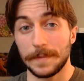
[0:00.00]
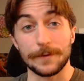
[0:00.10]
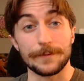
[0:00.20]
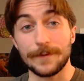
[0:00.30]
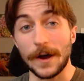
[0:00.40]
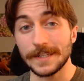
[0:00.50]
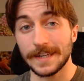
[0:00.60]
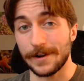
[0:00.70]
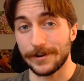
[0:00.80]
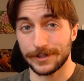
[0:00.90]
the fun
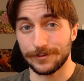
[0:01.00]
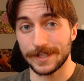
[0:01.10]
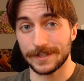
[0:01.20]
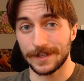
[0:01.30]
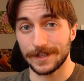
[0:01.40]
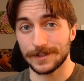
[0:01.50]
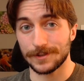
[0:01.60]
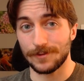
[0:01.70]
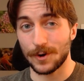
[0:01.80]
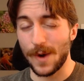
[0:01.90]

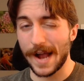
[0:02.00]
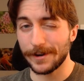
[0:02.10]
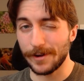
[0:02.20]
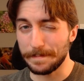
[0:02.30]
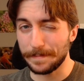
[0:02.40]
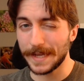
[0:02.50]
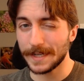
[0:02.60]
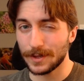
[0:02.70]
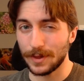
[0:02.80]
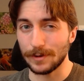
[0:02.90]
characteristics require a
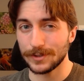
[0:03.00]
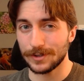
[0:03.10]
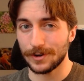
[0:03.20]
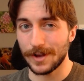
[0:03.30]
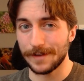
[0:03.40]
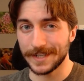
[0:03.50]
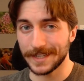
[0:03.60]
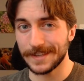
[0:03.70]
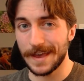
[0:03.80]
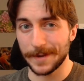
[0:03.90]
bit closer of an
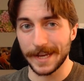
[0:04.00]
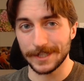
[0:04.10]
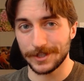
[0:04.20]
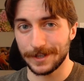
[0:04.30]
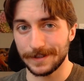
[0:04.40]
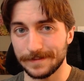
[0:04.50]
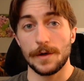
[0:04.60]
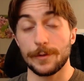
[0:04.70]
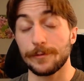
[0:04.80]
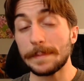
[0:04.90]
examination.
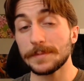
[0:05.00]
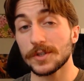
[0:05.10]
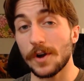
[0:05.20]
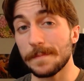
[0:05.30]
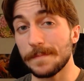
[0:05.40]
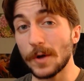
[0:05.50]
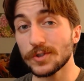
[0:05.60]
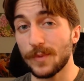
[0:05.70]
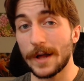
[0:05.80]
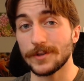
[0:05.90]
Thrips are
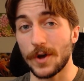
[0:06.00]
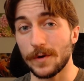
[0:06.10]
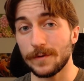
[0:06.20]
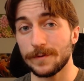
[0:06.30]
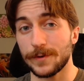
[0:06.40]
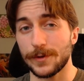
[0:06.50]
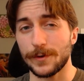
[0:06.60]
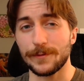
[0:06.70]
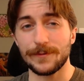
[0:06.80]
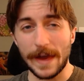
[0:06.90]
most well known for
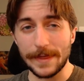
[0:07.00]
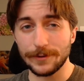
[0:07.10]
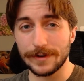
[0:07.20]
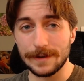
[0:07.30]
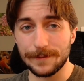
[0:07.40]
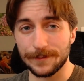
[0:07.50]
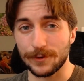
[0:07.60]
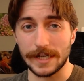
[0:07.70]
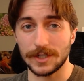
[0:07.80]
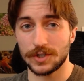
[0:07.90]
their feathery
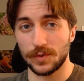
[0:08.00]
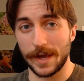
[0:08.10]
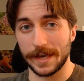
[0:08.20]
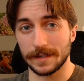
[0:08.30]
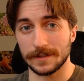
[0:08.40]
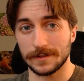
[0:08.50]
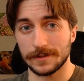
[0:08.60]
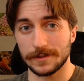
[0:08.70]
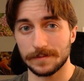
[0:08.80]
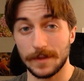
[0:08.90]
fringed
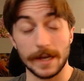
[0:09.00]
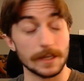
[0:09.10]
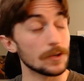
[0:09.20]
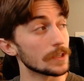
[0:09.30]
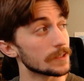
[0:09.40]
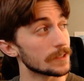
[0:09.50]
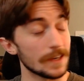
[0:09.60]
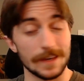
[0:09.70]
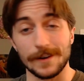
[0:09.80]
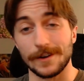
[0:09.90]
wings, like you can
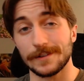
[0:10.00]
see here.